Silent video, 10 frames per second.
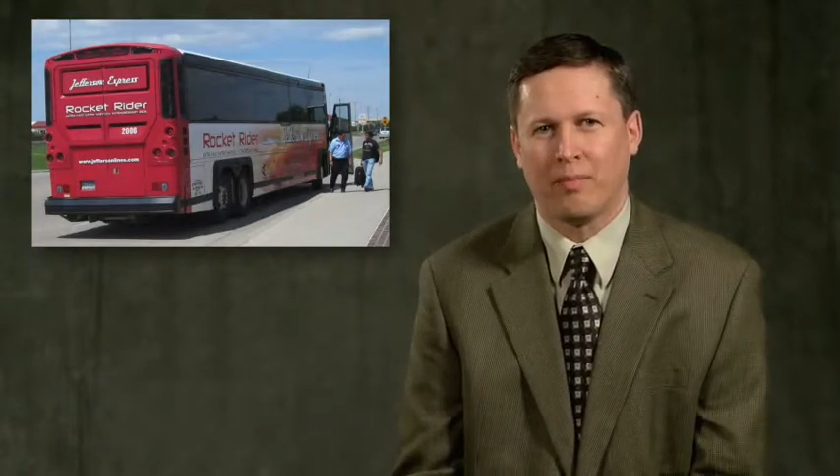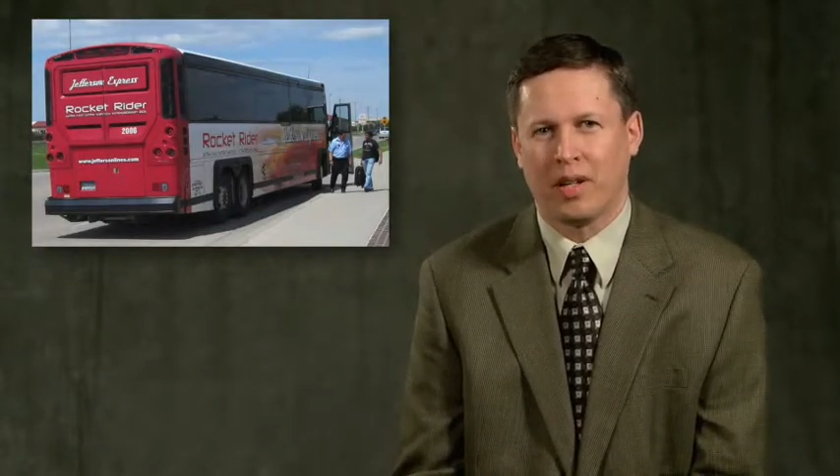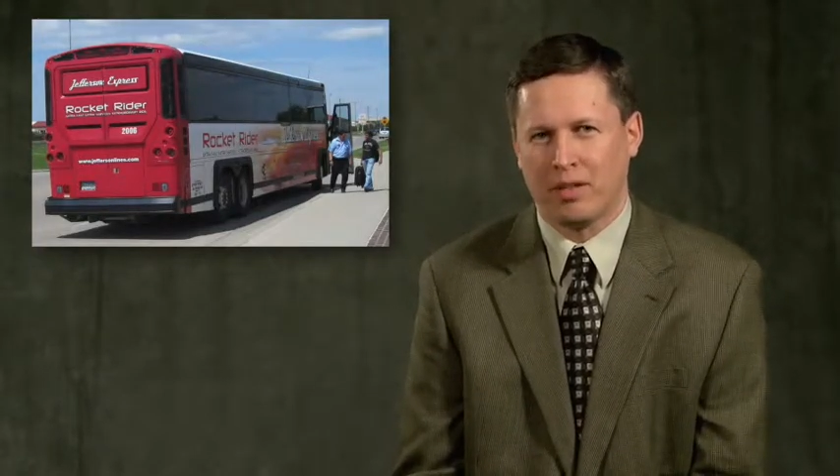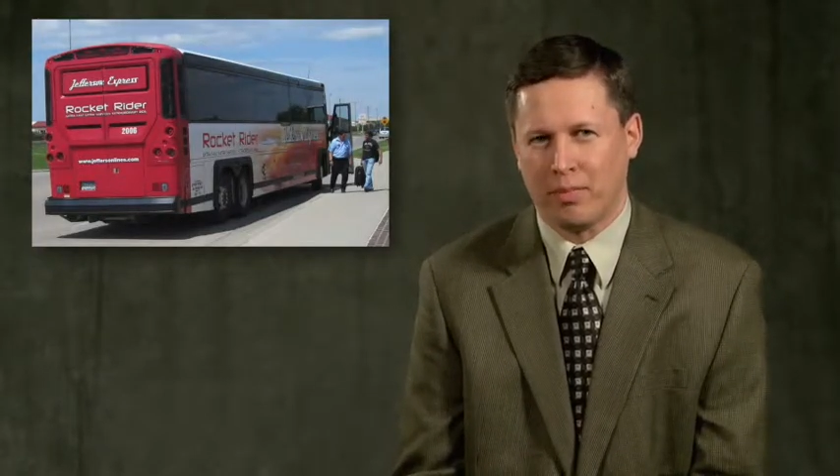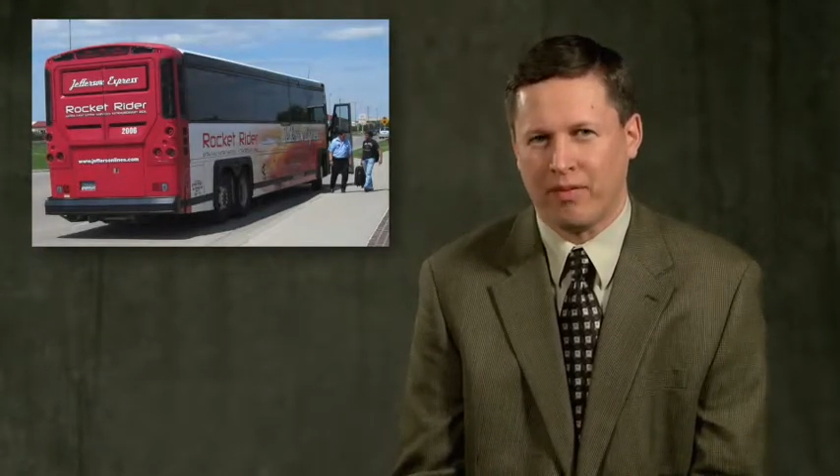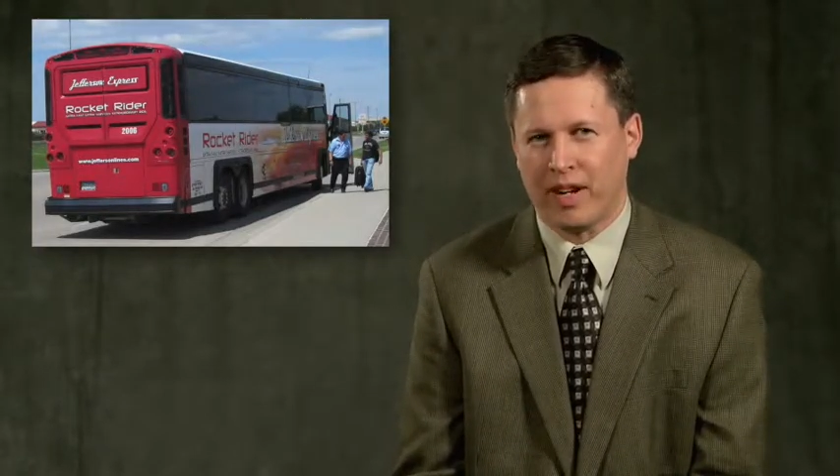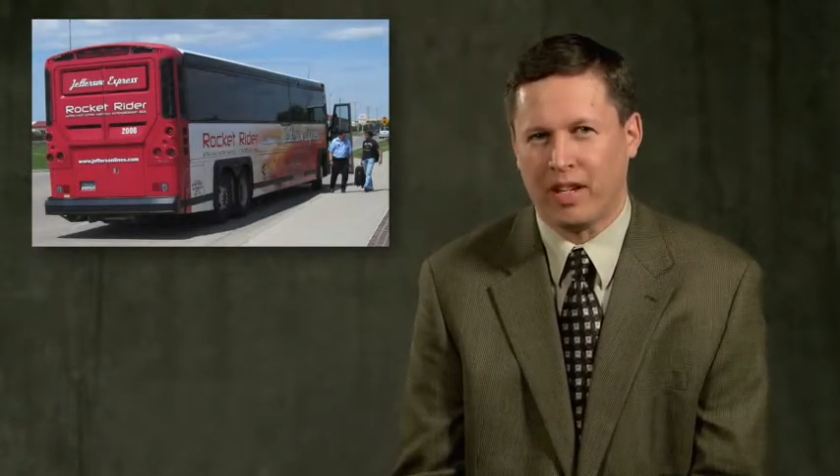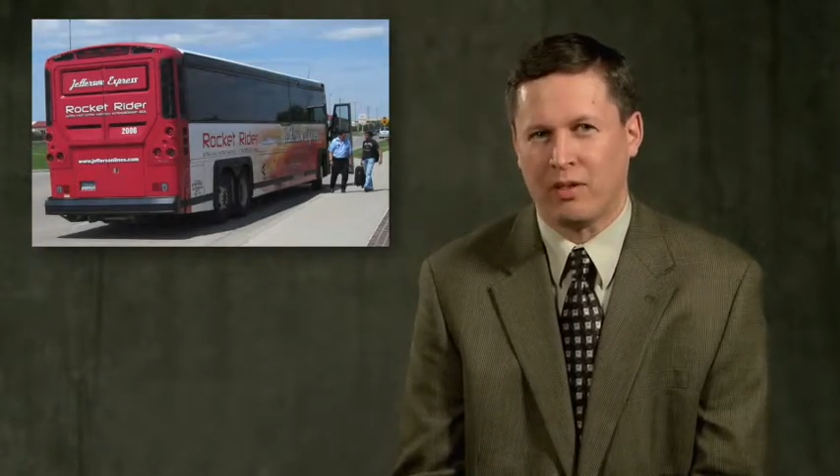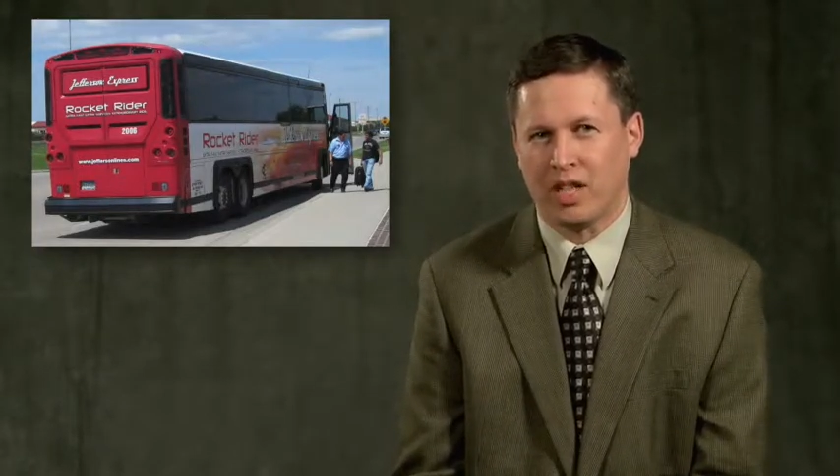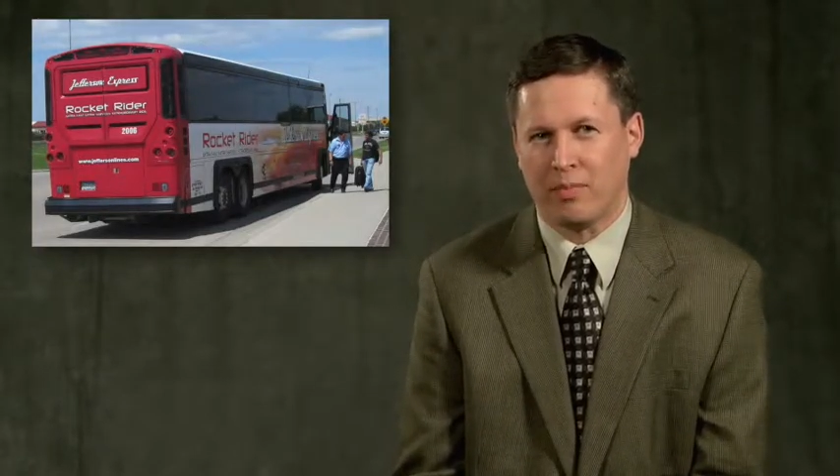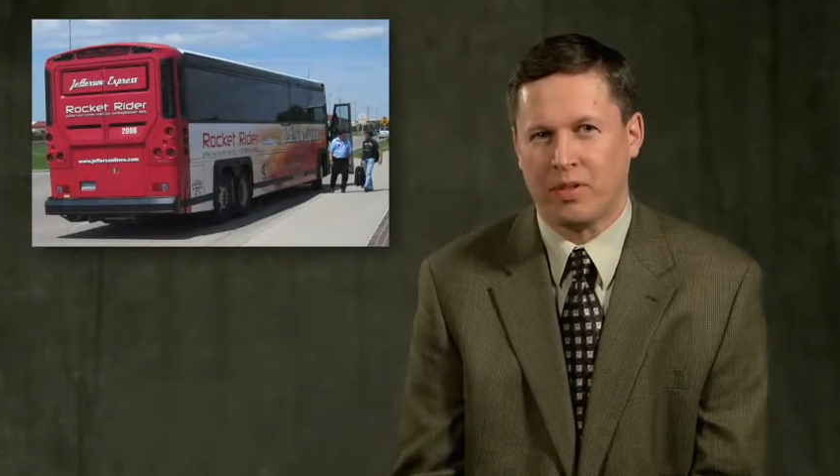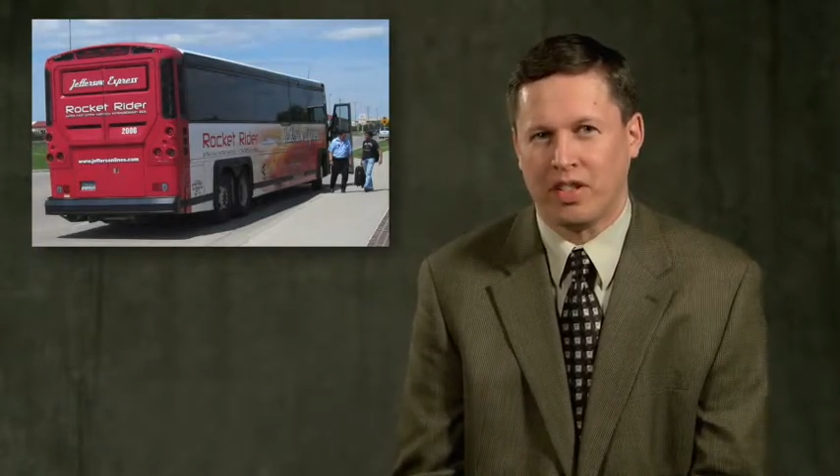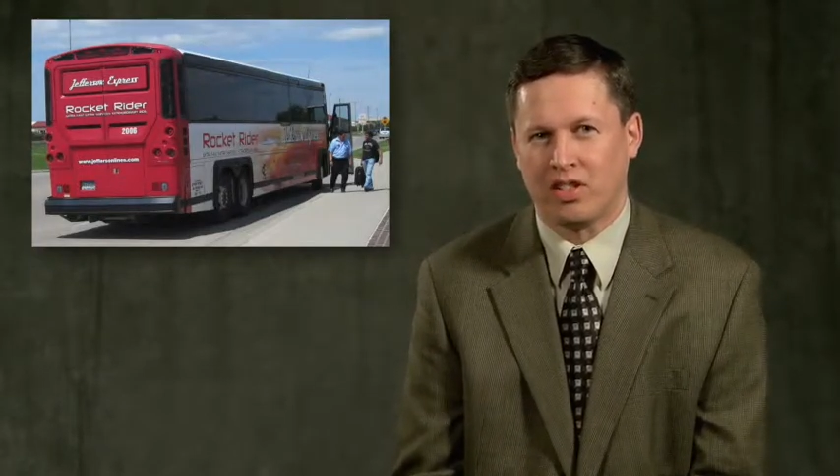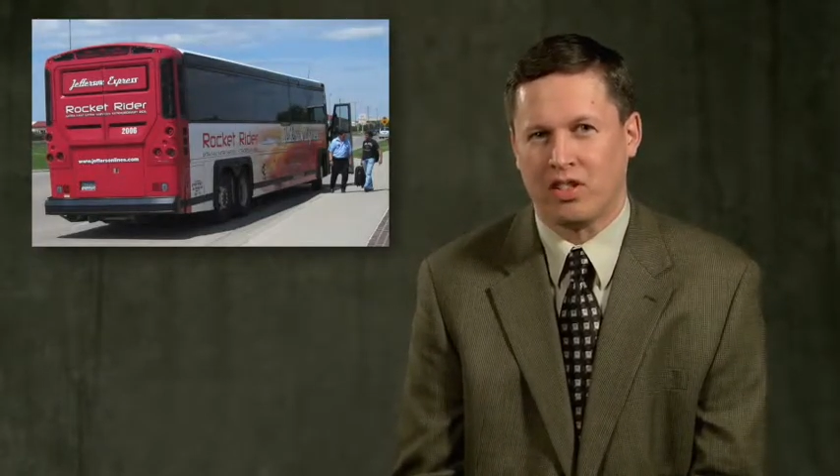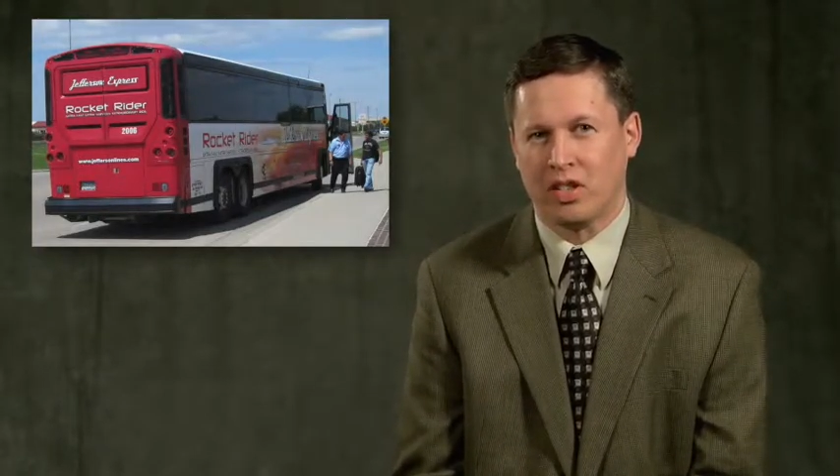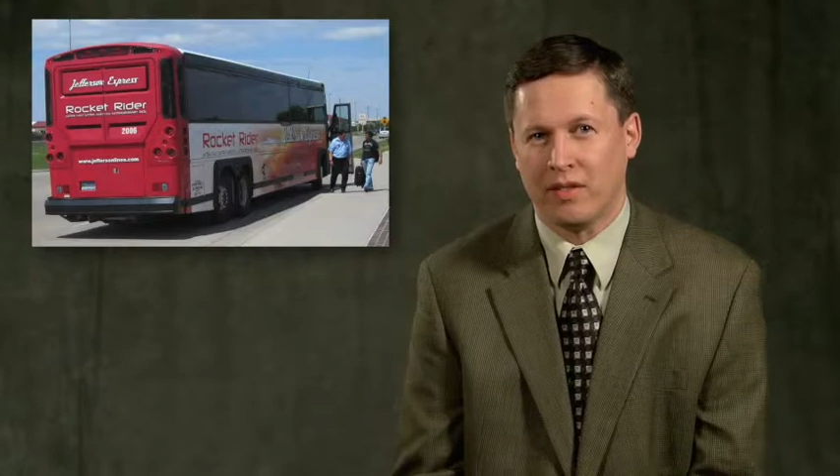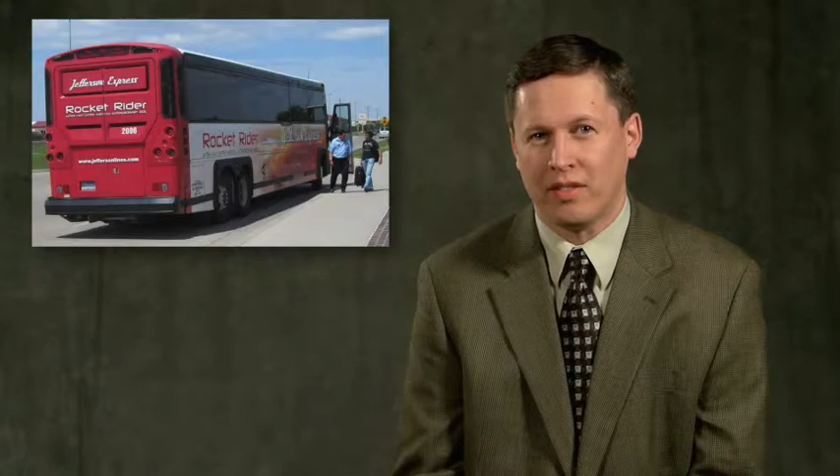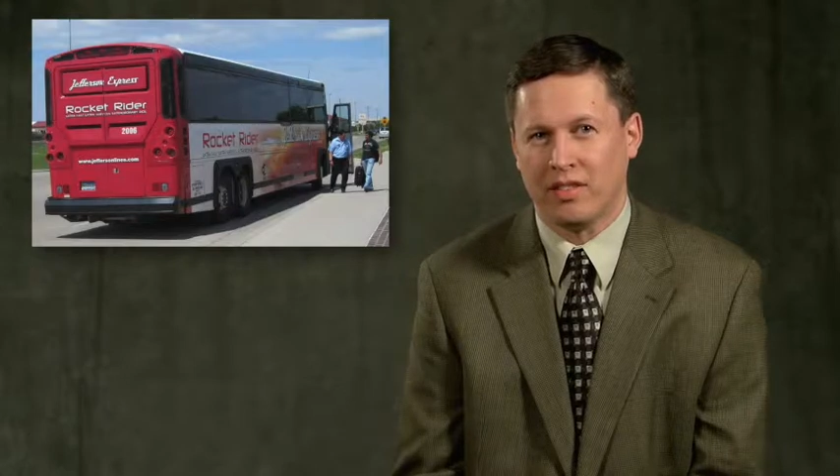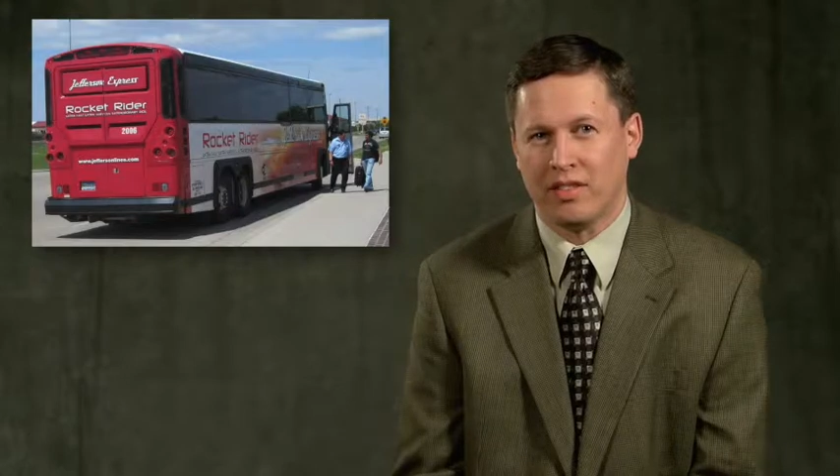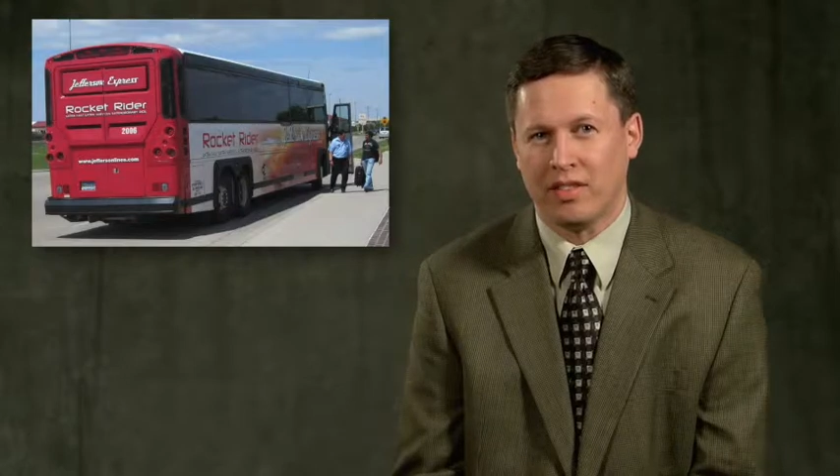best provide transportation services